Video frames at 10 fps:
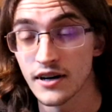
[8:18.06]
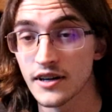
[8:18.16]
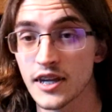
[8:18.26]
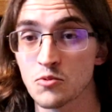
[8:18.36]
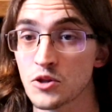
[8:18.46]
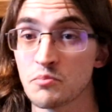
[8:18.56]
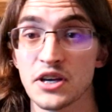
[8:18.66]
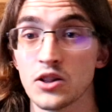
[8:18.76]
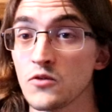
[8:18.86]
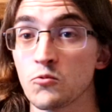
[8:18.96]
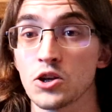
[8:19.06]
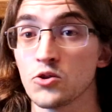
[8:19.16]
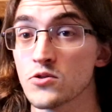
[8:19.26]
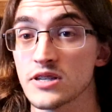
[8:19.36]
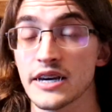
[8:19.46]
in the middle of what
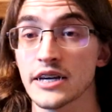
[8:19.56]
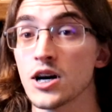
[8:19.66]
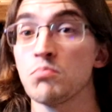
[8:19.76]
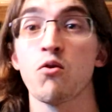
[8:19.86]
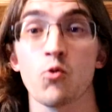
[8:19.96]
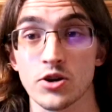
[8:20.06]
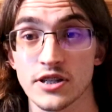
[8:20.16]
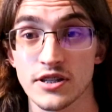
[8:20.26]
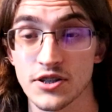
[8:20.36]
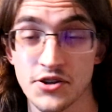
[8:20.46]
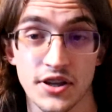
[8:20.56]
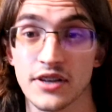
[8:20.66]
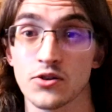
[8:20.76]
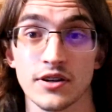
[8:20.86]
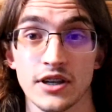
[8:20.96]
looked like a port. You know, like,
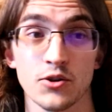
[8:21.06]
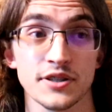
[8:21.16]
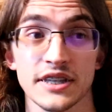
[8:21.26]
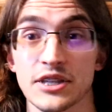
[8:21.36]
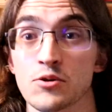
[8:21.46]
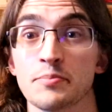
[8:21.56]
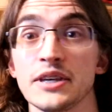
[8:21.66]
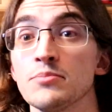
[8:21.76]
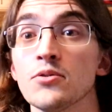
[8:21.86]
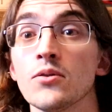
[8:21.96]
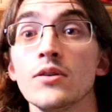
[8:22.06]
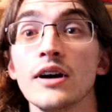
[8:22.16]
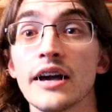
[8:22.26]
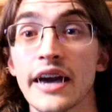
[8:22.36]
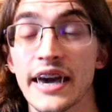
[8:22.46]
it looked like there were people
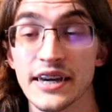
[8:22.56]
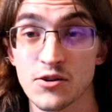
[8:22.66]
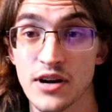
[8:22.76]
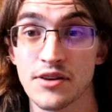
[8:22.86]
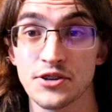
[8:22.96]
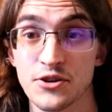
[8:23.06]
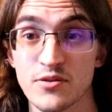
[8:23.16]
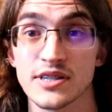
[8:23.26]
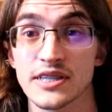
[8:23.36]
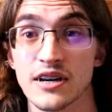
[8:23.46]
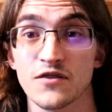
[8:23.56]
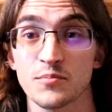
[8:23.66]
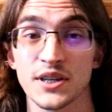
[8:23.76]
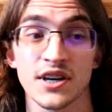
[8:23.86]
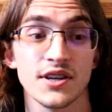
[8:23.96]
hanging around doing stuff,
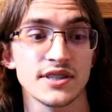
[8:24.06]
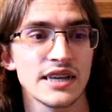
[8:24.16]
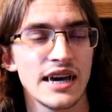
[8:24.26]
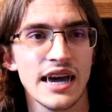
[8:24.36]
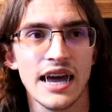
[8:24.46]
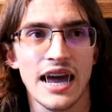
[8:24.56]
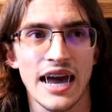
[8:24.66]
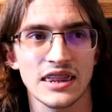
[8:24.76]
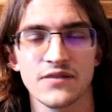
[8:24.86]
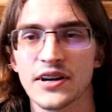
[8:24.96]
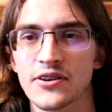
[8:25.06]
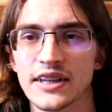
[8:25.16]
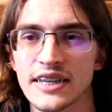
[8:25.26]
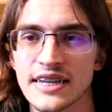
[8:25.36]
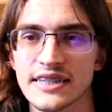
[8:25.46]
because at the very
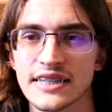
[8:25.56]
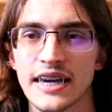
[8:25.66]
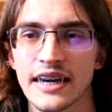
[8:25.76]
least,